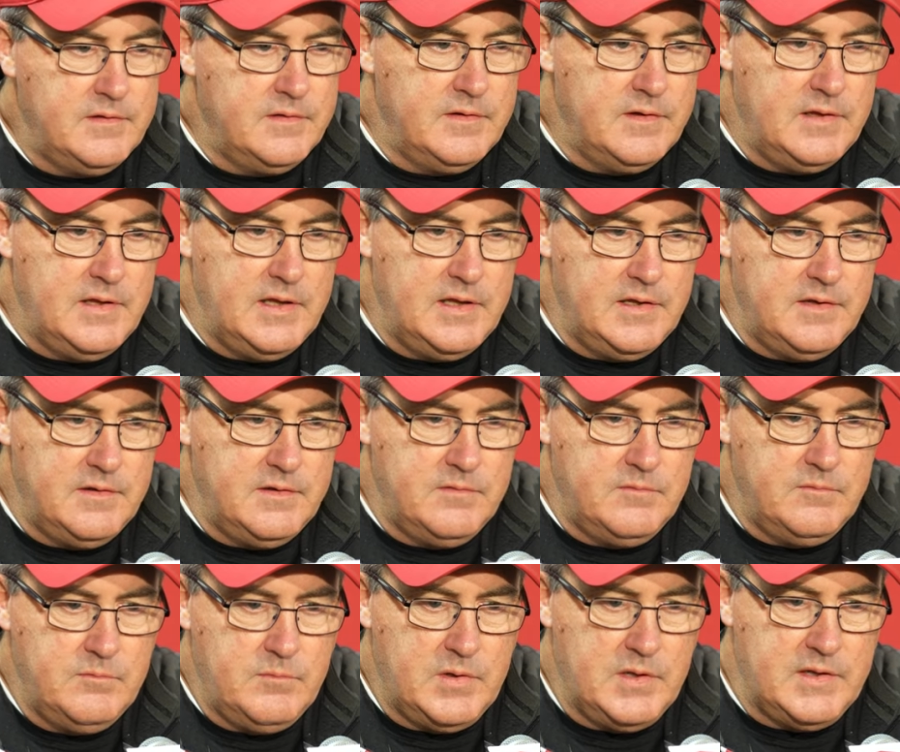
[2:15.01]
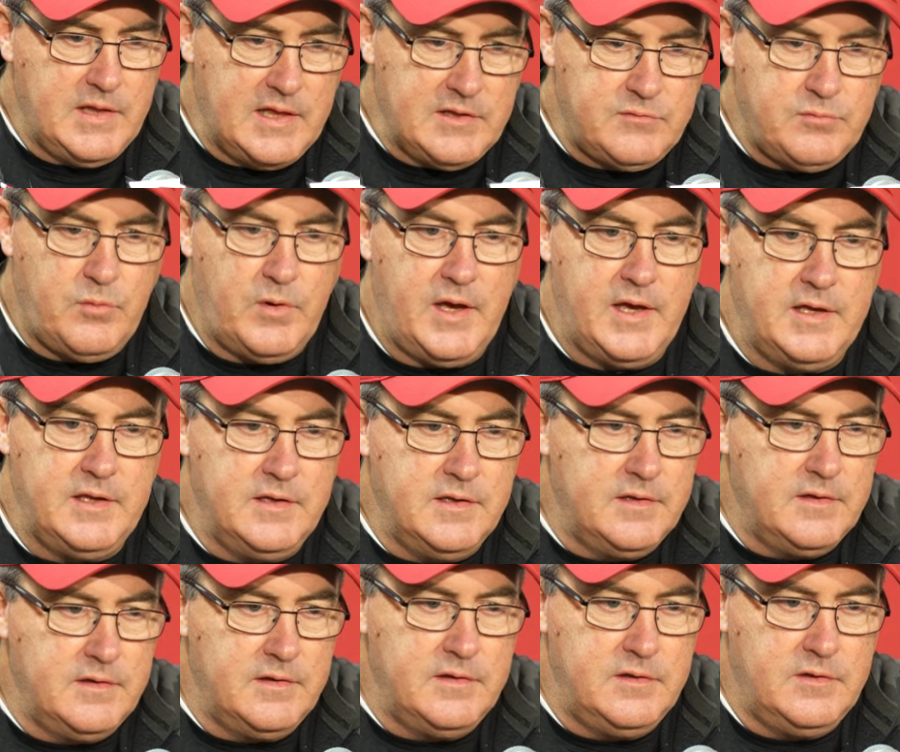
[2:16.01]
And but that's why
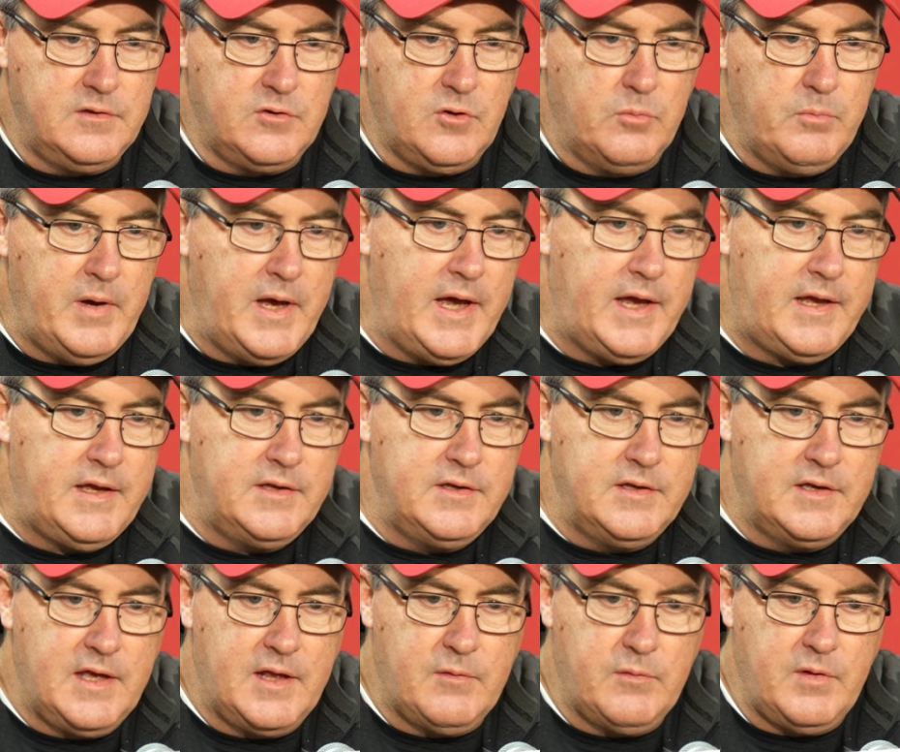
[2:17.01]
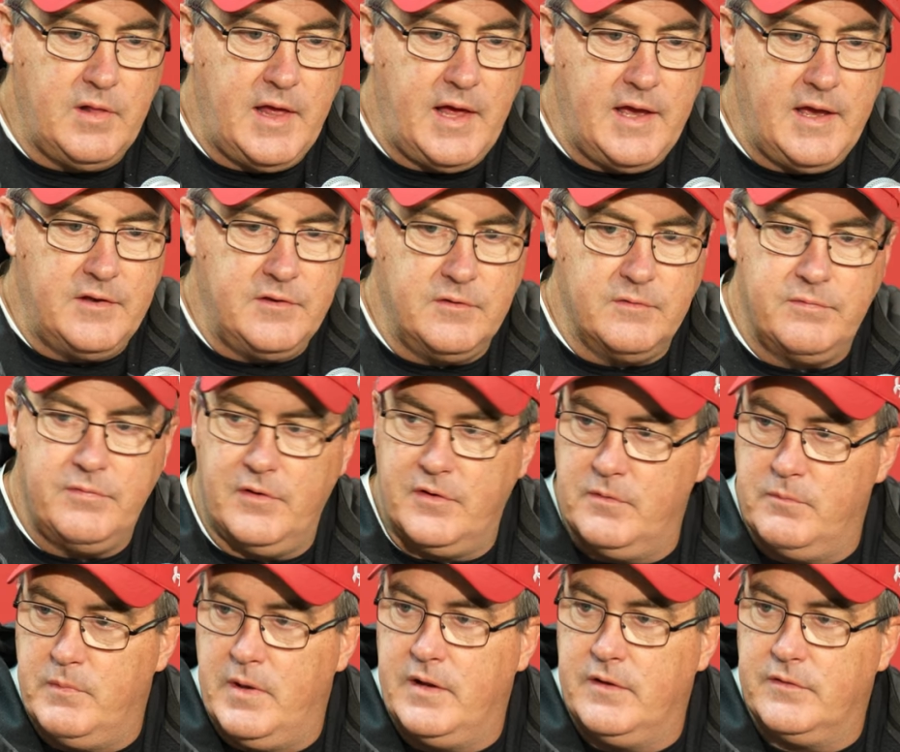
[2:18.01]
you go back and you got to rely on your
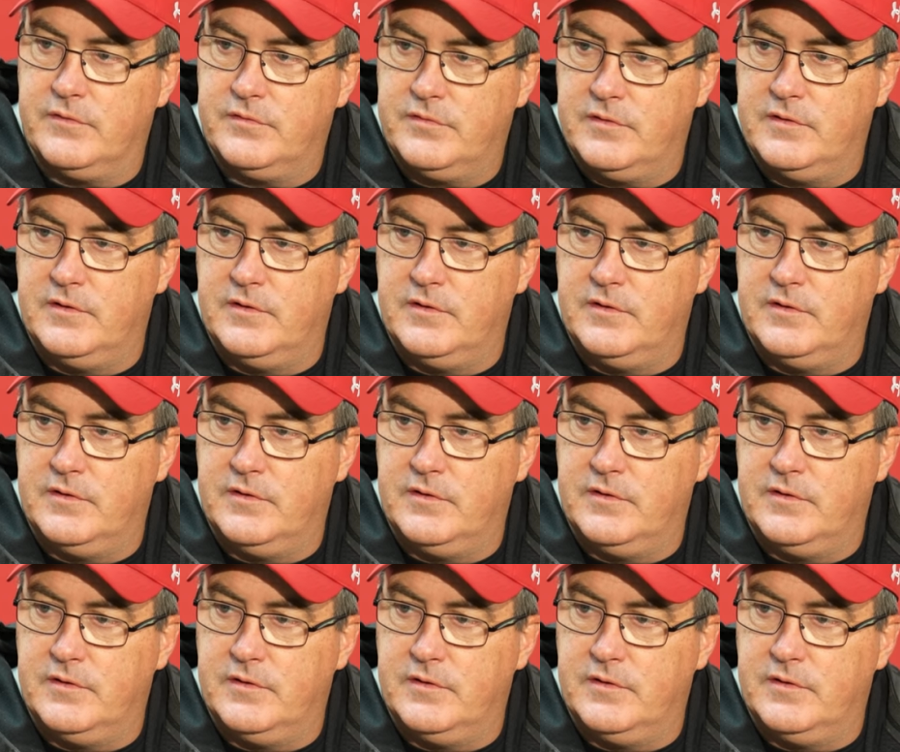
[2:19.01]
fundamentals.